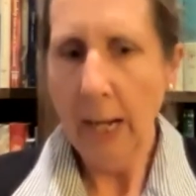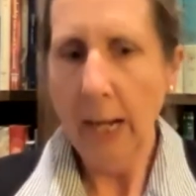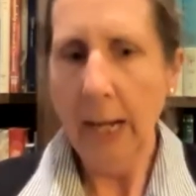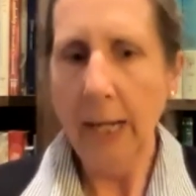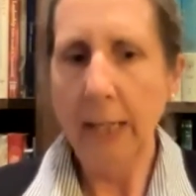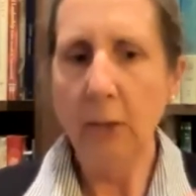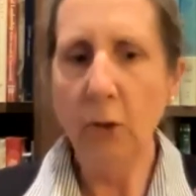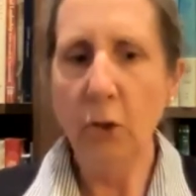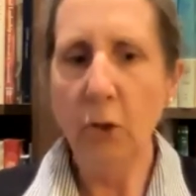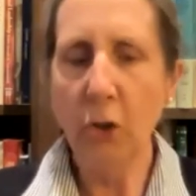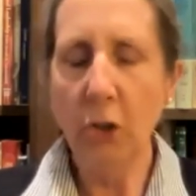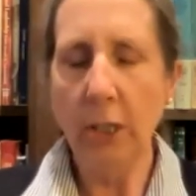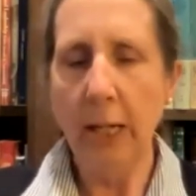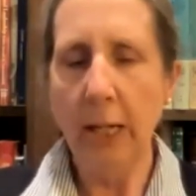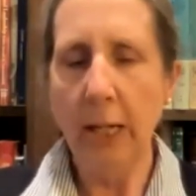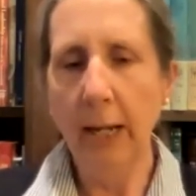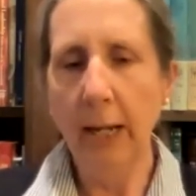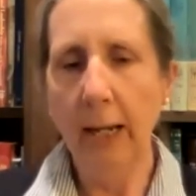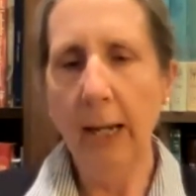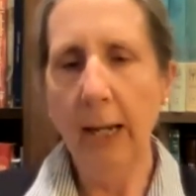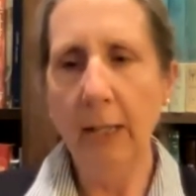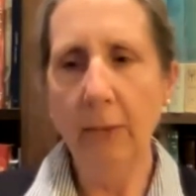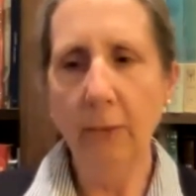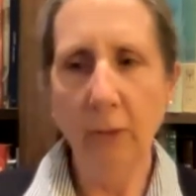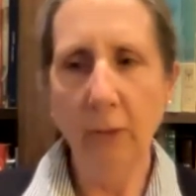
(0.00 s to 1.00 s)
And
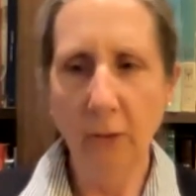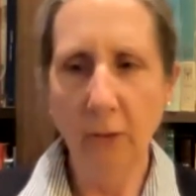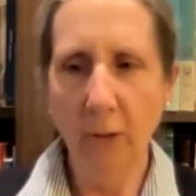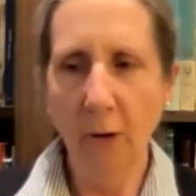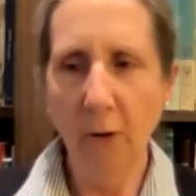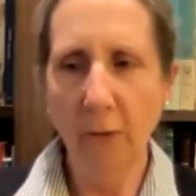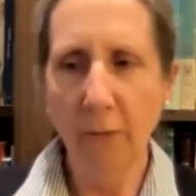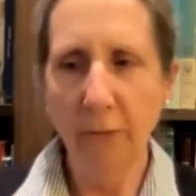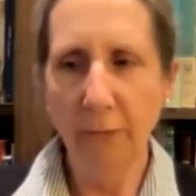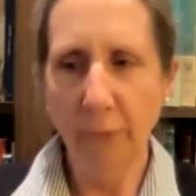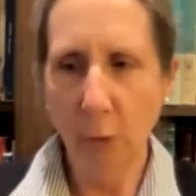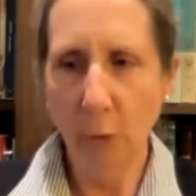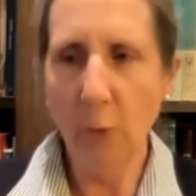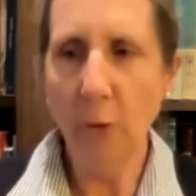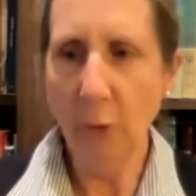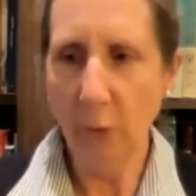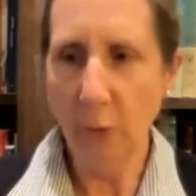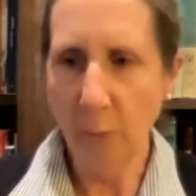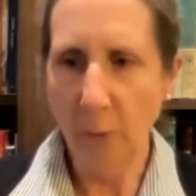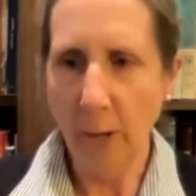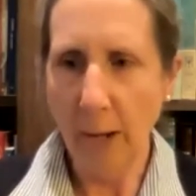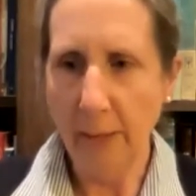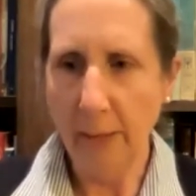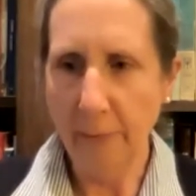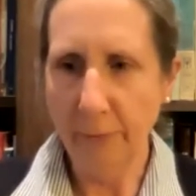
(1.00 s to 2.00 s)
there are
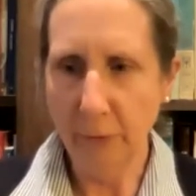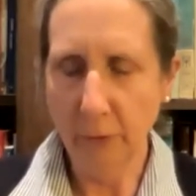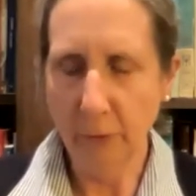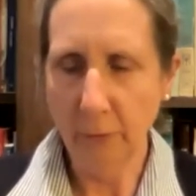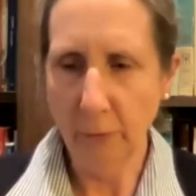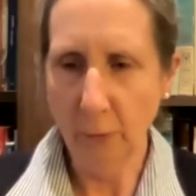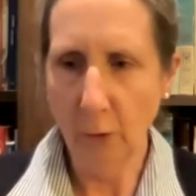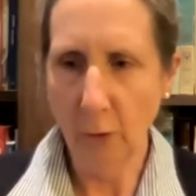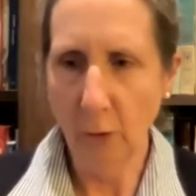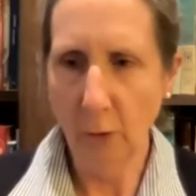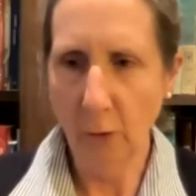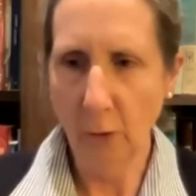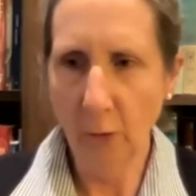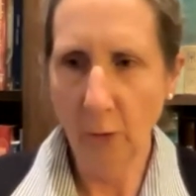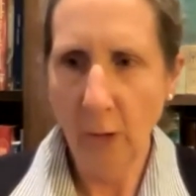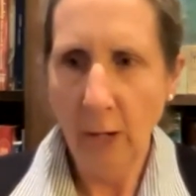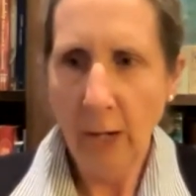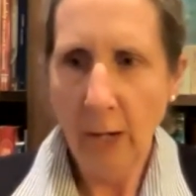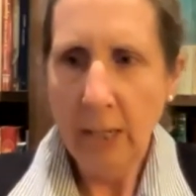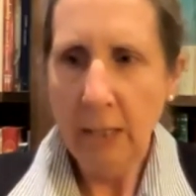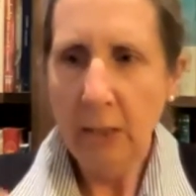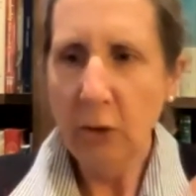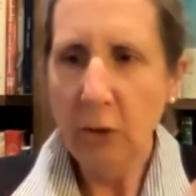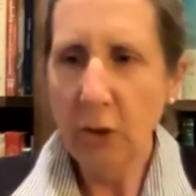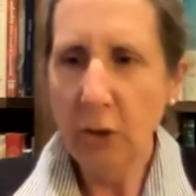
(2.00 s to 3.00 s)
photographs of her
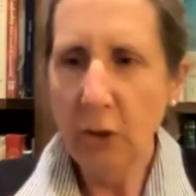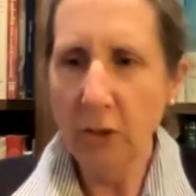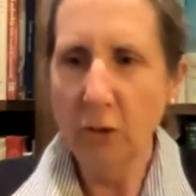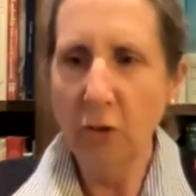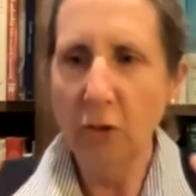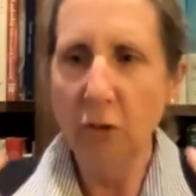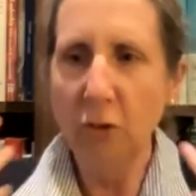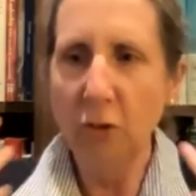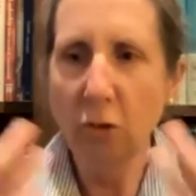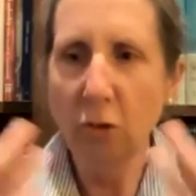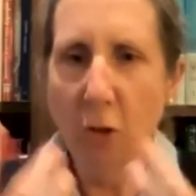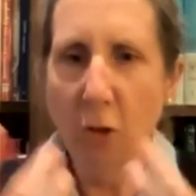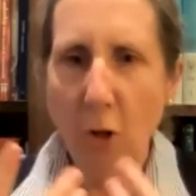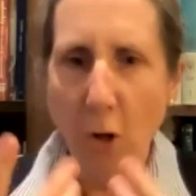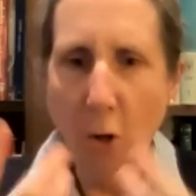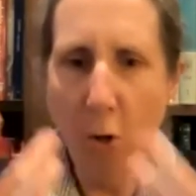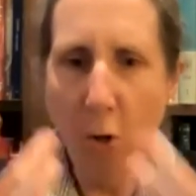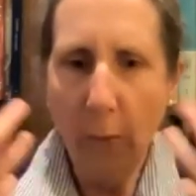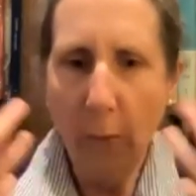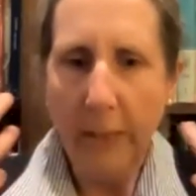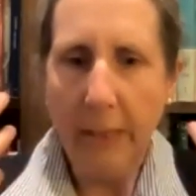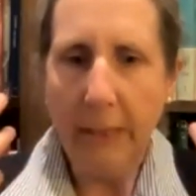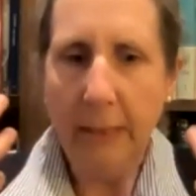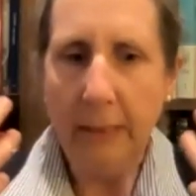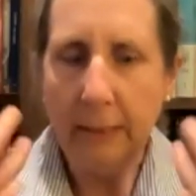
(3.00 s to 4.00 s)
just
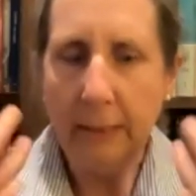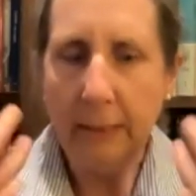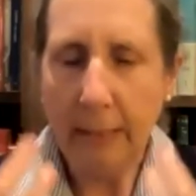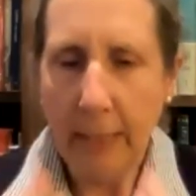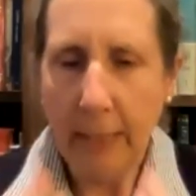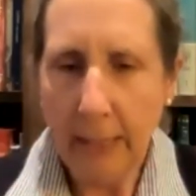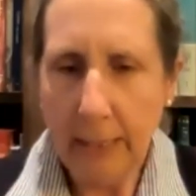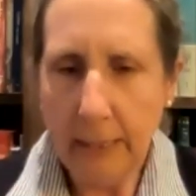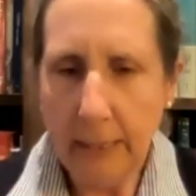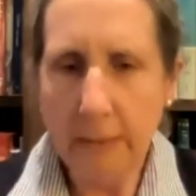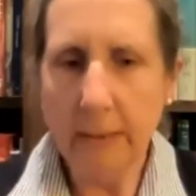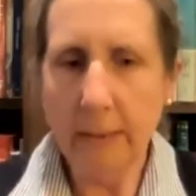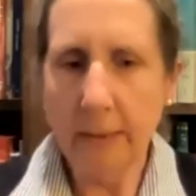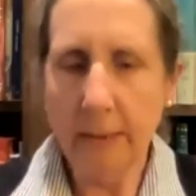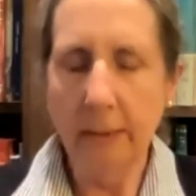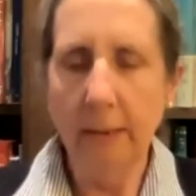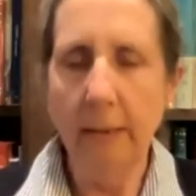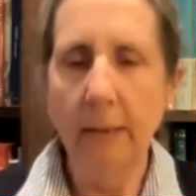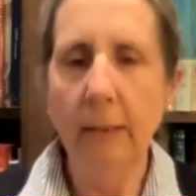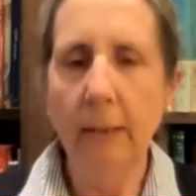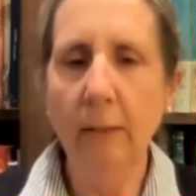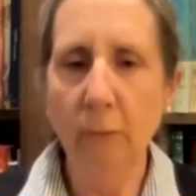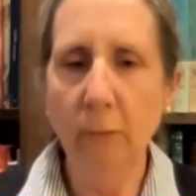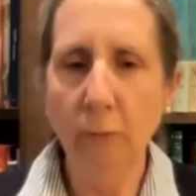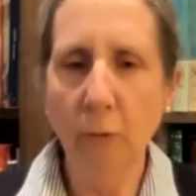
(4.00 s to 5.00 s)
so
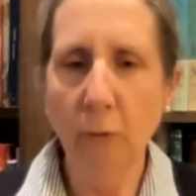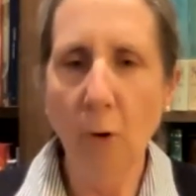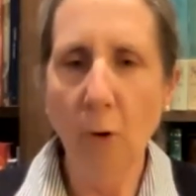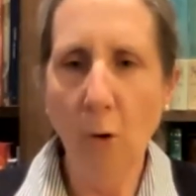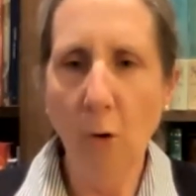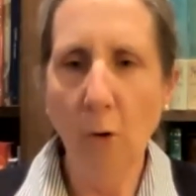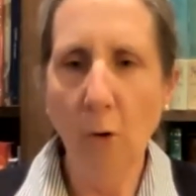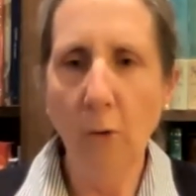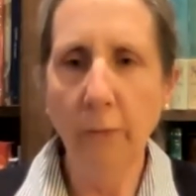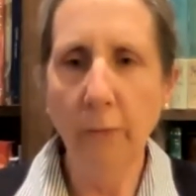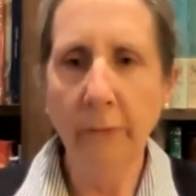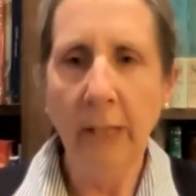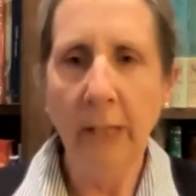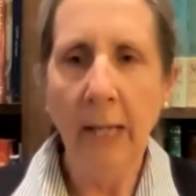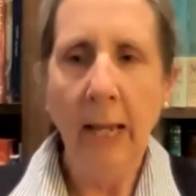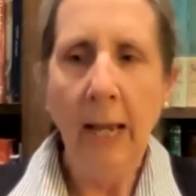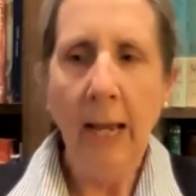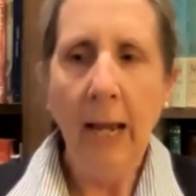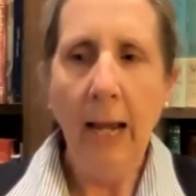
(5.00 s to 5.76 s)
intensely involved.